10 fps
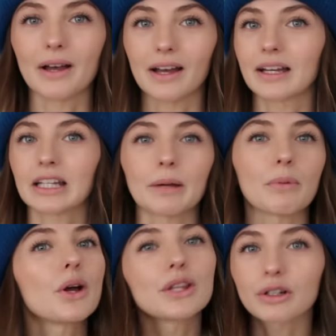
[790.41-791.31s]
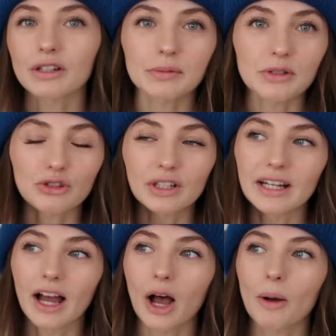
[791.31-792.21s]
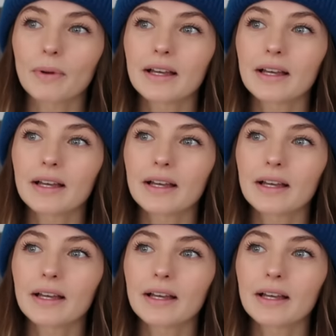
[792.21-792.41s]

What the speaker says: I can put the Christmas tree up,